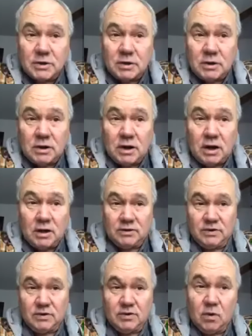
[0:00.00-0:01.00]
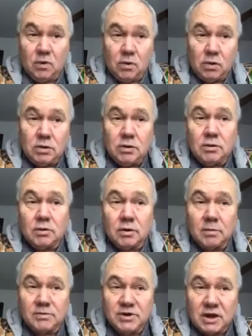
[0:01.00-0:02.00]
It is your goal or
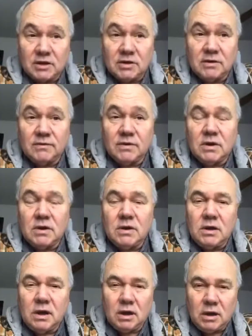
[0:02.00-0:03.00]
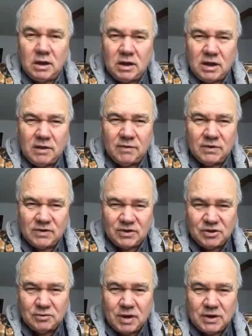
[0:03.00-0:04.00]
objective in any given
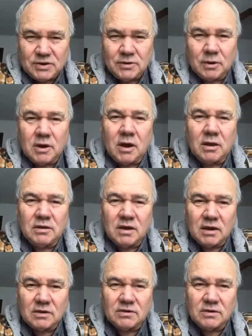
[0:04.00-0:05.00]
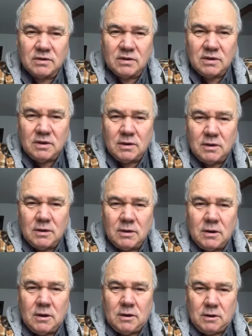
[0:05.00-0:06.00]
situation or context.
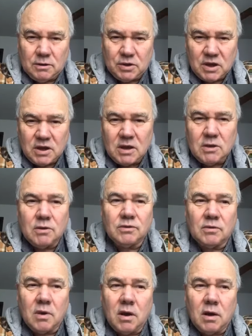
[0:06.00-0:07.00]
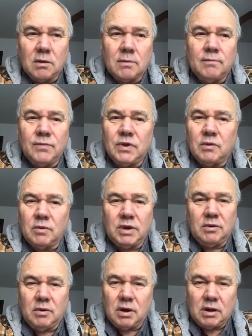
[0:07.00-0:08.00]
Your thinking goes wrong when you aren't
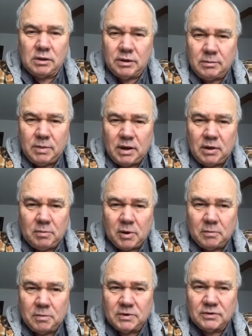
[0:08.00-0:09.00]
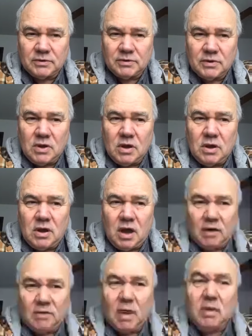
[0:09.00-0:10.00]
clear about your purpose, have
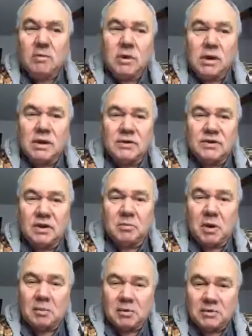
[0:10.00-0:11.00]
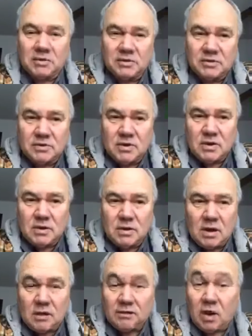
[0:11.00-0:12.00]
unrealistic purposes, have
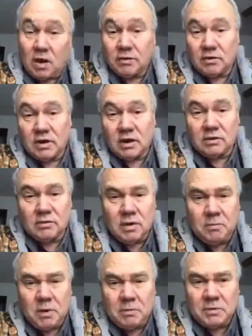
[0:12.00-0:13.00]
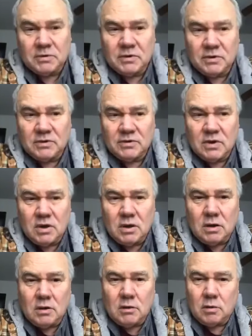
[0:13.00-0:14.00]
contradictory purposes,
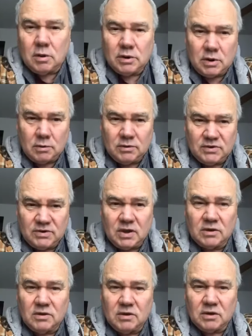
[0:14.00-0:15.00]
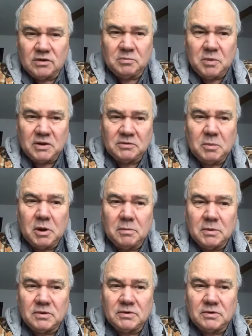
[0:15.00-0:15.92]
or don't stick to your expressed purpose.